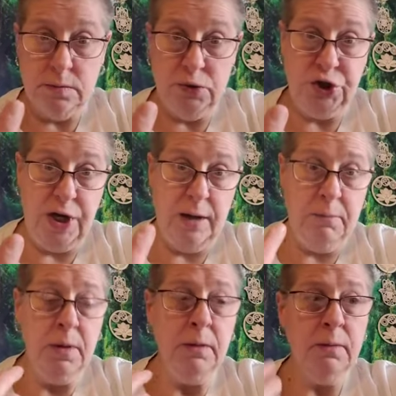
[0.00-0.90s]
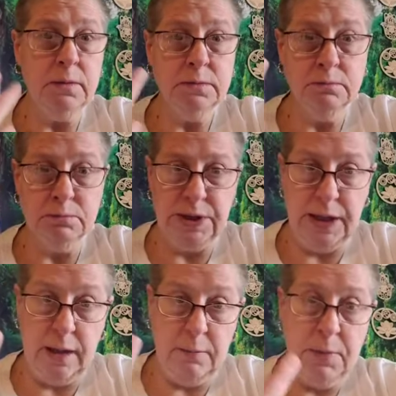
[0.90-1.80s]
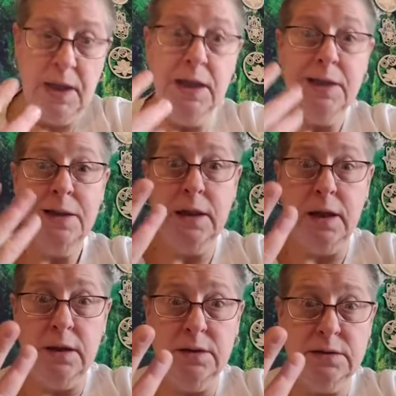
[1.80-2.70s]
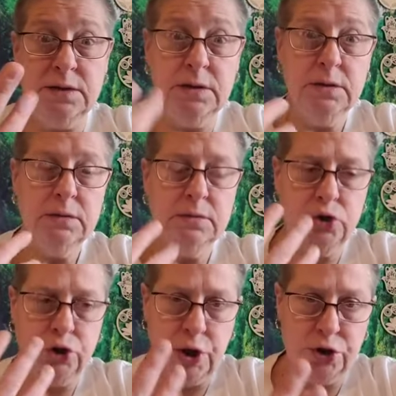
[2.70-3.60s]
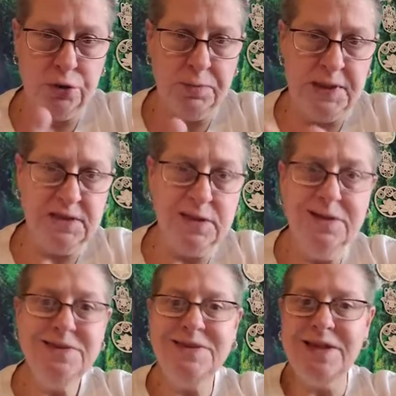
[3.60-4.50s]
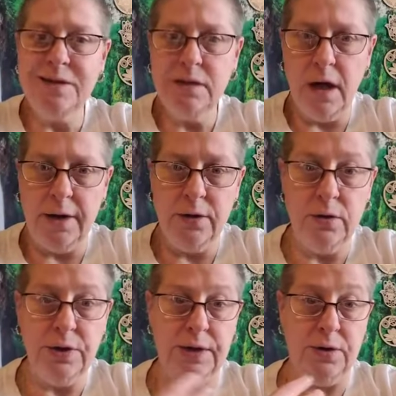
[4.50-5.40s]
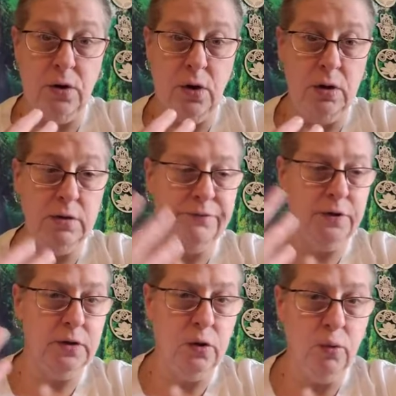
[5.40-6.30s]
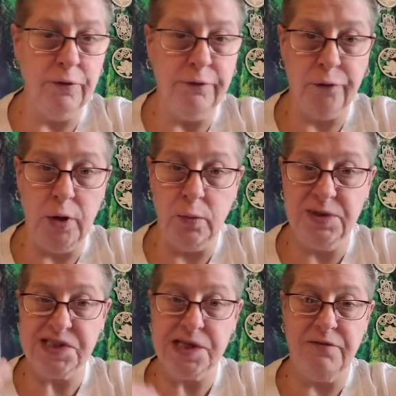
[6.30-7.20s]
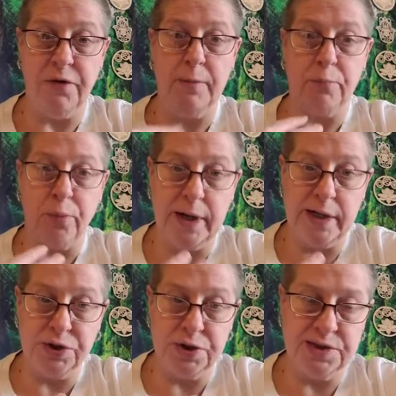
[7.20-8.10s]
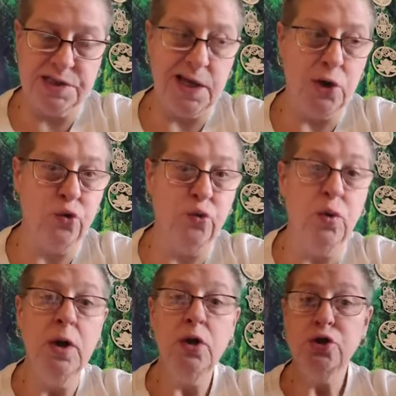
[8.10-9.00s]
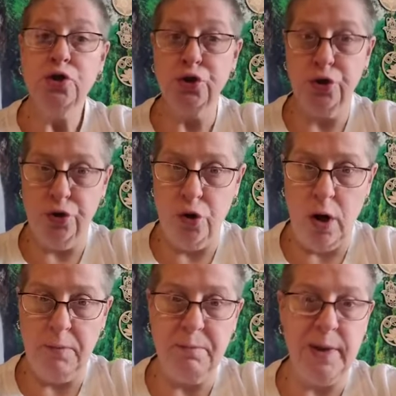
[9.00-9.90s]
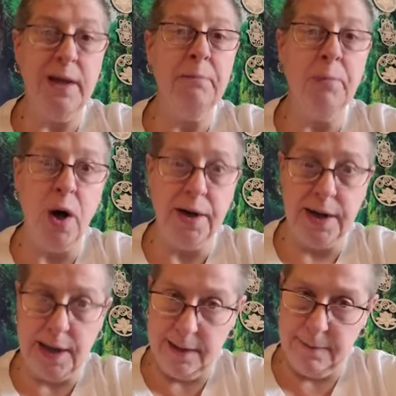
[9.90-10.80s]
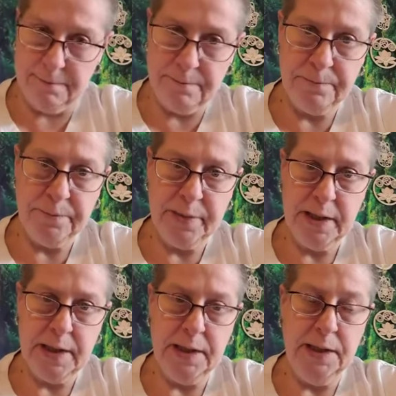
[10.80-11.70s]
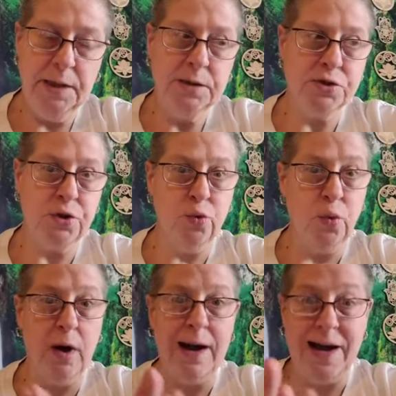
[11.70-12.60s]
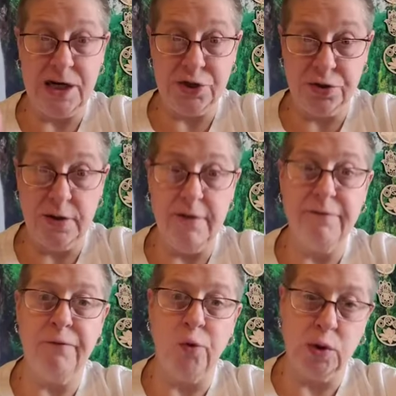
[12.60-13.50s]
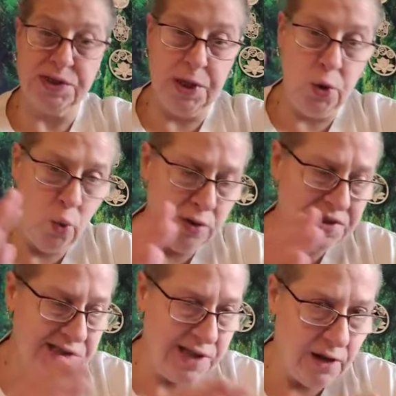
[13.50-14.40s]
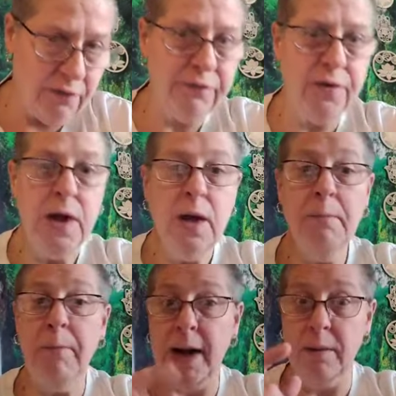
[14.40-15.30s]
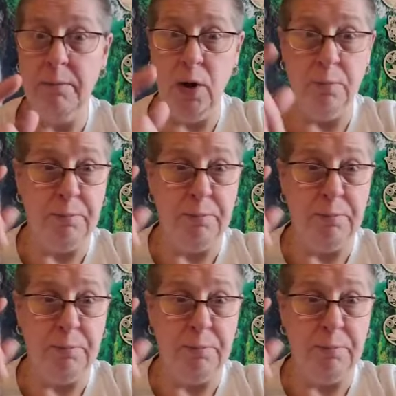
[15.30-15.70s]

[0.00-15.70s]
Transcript: shame, blame, guilt, judgment, denial, and all of the lower frequency vibrations that you should not be embodying. So you are actually forcing yourself by a mere